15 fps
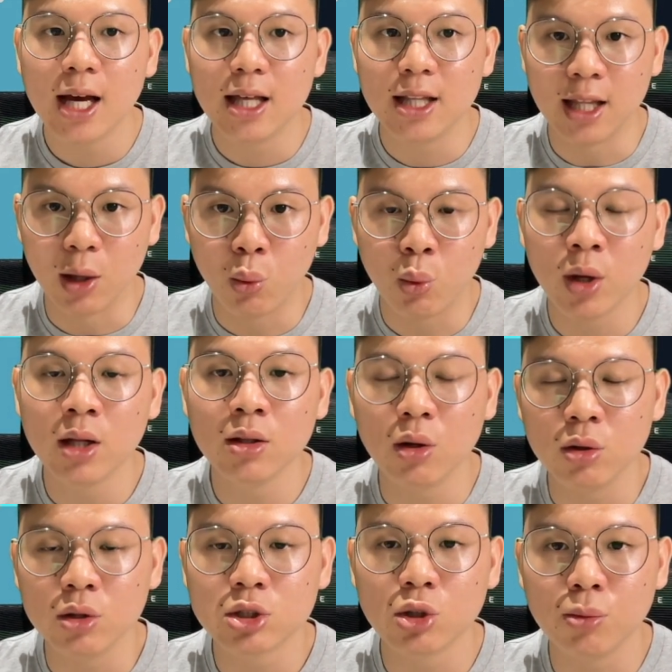There will
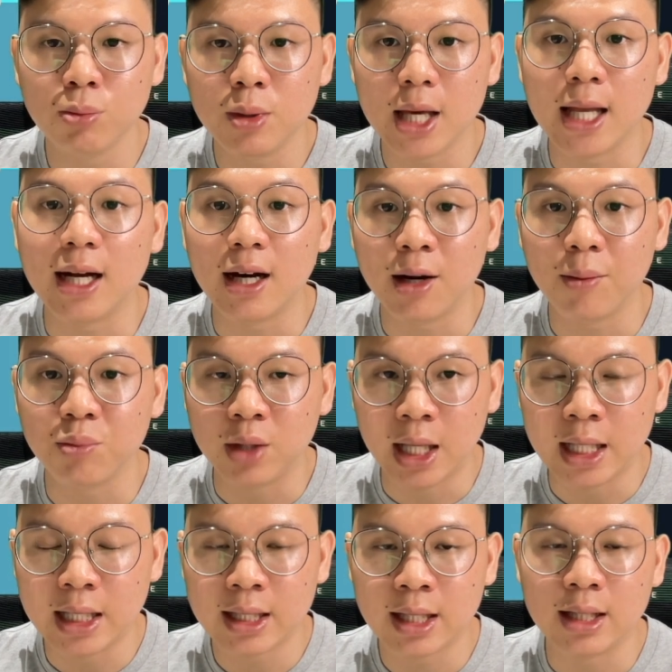also be an
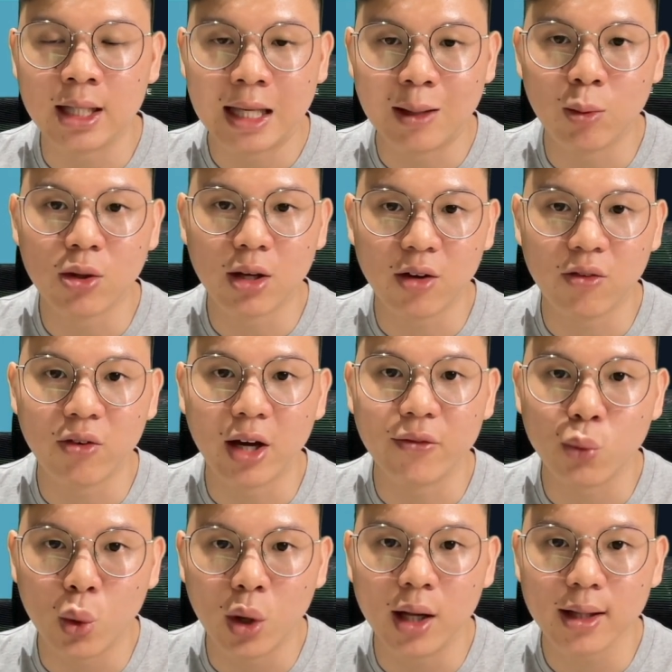updated Gameweek 35
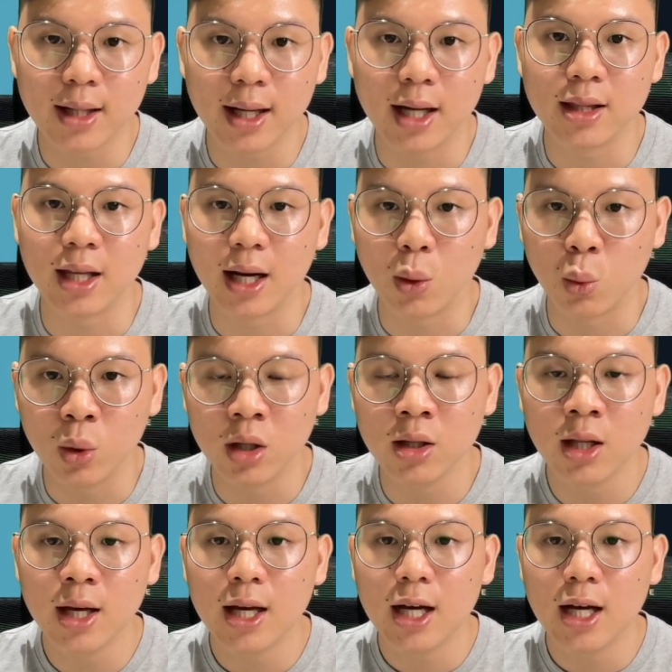wildcard that I will